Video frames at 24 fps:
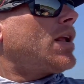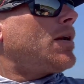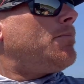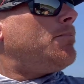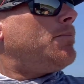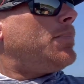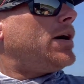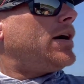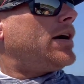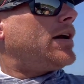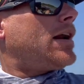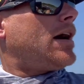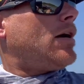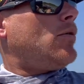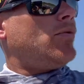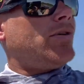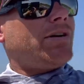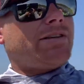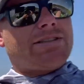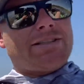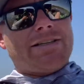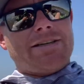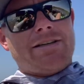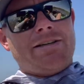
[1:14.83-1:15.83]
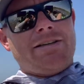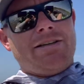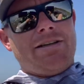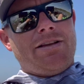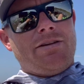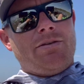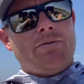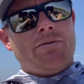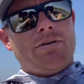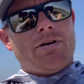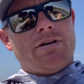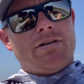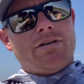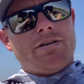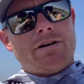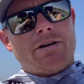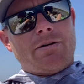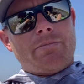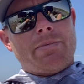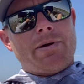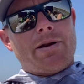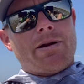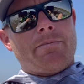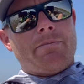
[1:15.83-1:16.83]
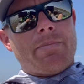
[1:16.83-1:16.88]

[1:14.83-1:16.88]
But I want to tell you a little bit